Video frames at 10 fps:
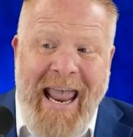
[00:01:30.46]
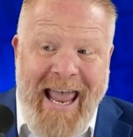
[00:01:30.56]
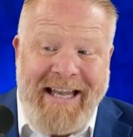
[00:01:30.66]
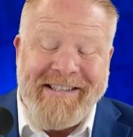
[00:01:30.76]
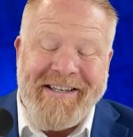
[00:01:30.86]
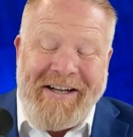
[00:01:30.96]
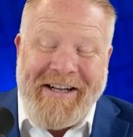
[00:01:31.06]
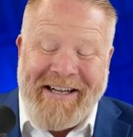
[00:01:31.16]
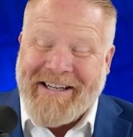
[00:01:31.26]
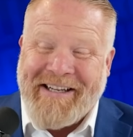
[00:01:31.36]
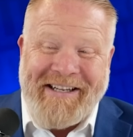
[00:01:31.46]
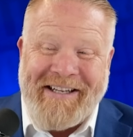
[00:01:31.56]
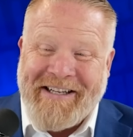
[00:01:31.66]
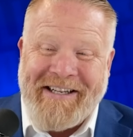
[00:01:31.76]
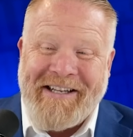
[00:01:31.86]
And
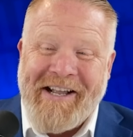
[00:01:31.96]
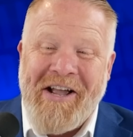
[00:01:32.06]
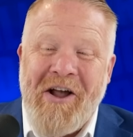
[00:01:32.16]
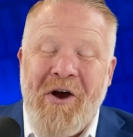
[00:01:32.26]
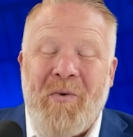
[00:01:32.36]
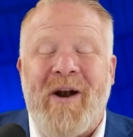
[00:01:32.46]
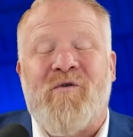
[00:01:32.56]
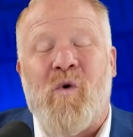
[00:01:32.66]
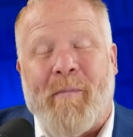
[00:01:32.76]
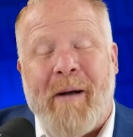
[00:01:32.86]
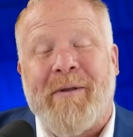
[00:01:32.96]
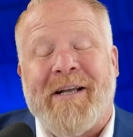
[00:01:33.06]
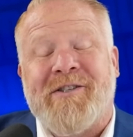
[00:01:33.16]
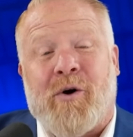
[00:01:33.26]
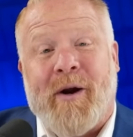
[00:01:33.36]
whenever
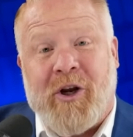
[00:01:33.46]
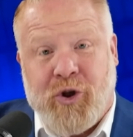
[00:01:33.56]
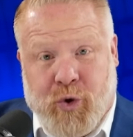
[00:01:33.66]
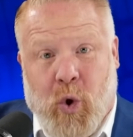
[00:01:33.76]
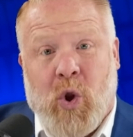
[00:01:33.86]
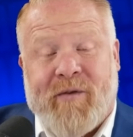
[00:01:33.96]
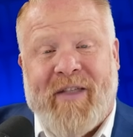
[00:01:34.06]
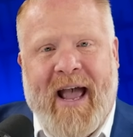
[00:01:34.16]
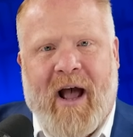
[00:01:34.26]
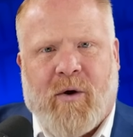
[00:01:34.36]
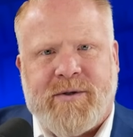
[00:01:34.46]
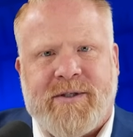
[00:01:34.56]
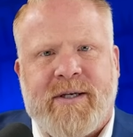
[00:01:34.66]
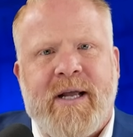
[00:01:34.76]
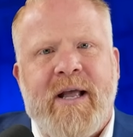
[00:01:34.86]
Republicans are in control of the
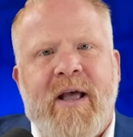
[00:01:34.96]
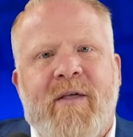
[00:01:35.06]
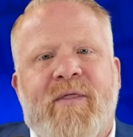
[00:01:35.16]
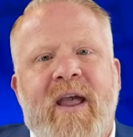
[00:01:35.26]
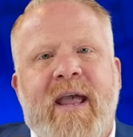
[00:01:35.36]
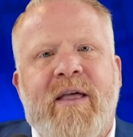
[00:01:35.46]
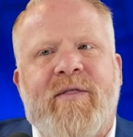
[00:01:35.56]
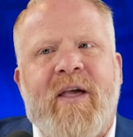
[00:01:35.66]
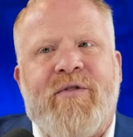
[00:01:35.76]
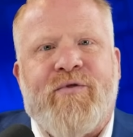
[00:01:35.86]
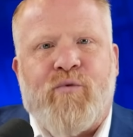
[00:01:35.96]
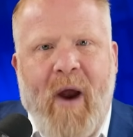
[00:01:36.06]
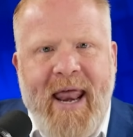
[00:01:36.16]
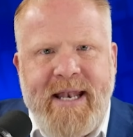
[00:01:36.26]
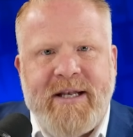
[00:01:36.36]
House, they
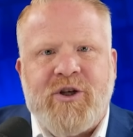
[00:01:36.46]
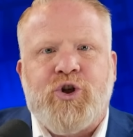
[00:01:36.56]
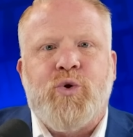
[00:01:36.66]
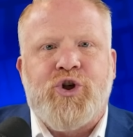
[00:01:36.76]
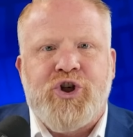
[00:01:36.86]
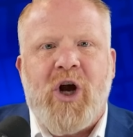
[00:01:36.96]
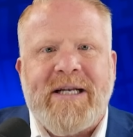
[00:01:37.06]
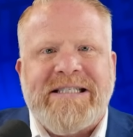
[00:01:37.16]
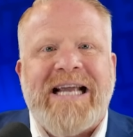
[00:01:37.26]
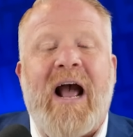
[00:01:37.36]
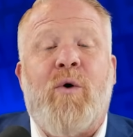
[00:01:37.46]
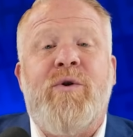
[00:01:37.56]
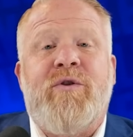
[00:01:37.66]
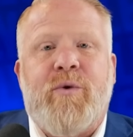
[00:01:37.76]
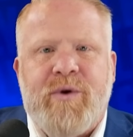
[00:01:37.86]
threaten to shut
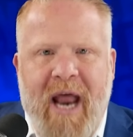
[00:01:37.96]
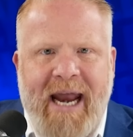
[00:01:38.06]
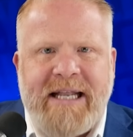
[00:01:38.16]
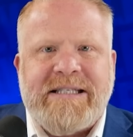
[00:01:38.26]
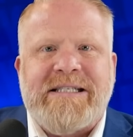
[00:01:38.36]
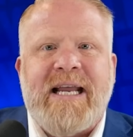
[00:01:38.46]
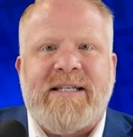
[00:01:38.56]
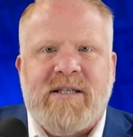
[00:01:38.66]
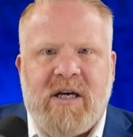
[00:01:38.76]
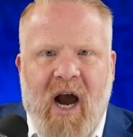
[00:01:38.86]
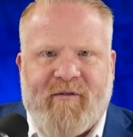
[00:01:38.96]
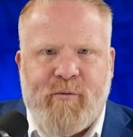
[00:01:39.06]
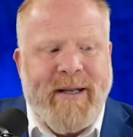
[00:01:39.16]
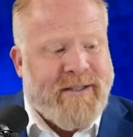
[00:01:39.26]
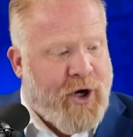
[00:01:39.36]
down the United States
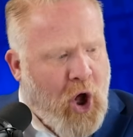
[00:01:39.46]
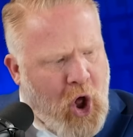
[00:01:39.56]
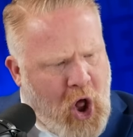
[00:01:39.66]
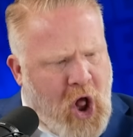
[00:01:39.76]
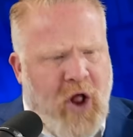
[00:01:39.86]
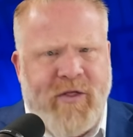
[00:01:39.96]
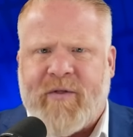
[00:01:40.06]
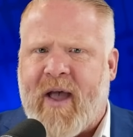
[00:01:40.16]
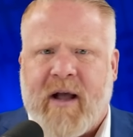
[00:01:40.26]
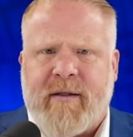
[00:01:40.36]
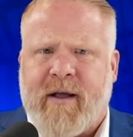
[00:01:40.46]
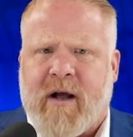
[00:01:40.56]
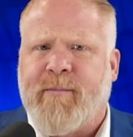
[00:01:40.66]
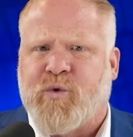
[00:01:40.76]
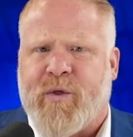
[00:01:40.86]
government and all that
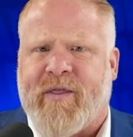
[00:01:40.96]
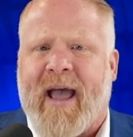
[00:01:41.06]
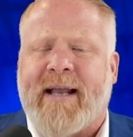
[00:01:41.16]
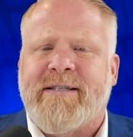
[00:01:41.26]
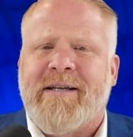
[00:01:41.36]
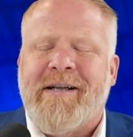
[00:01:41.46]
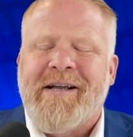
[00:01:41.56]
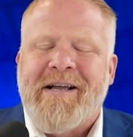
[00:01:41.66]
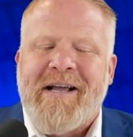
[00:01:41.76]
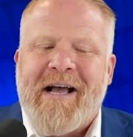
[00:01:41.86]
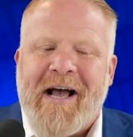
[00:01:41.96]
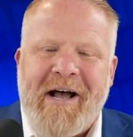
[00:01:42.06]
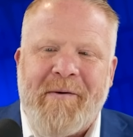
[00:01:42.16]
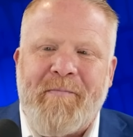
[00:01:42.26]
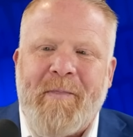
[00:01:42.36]
comes with that
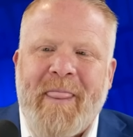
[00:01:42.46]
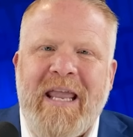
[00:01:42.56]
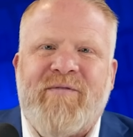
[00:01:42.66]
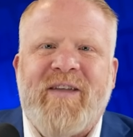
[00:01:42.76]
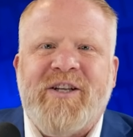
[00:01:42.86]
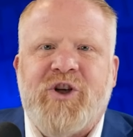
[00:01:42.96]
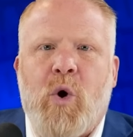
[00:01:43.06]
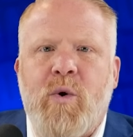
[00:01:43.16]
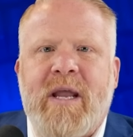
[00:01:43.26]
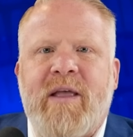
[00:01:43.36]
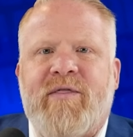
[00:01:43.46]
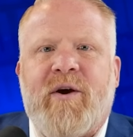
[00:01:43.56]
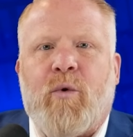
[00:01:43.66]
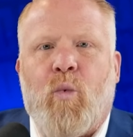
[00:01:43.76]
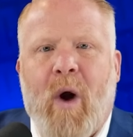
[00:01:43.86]
if they don't get
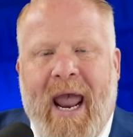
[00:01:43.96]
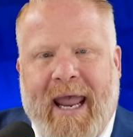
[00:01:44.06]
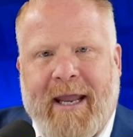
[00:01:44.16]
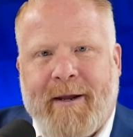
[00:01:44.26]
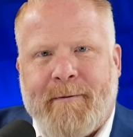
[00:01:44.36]
their way.